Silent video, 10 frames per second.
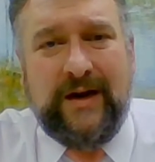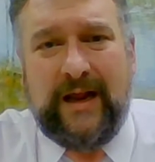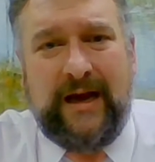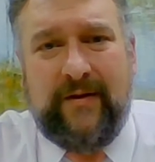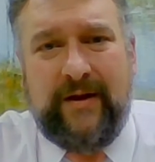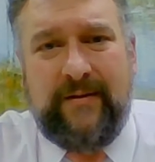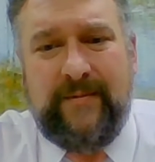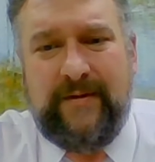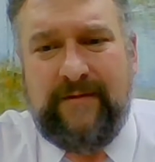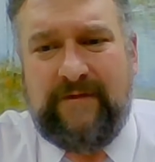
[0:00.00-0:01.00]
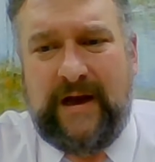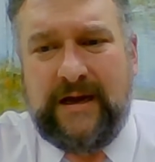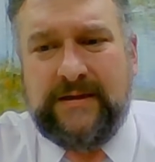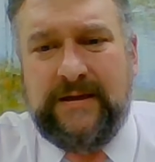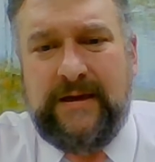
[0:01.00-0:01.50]
allow it. In
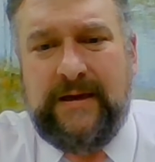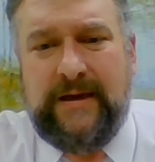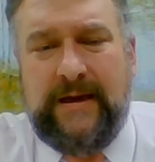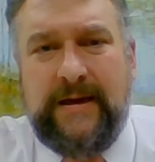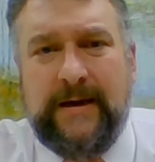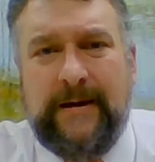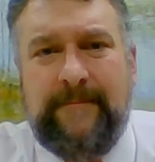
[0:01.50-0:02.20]
fact, he